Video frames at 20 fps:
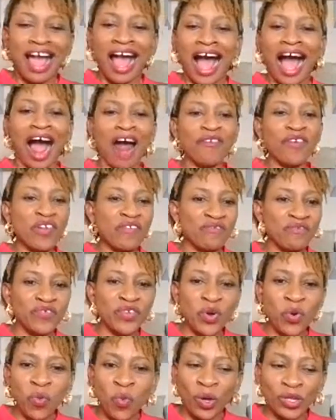Her
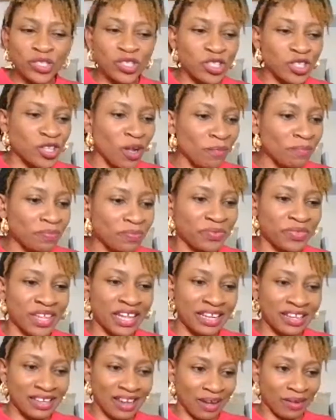review was
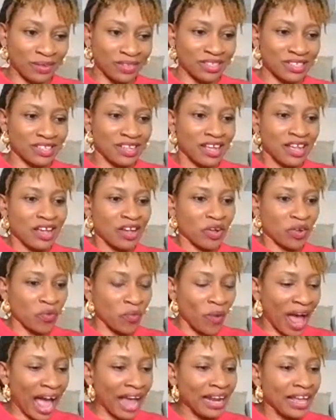something else,
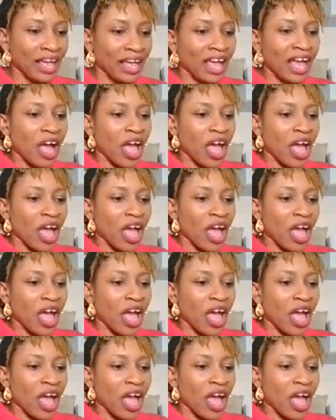right?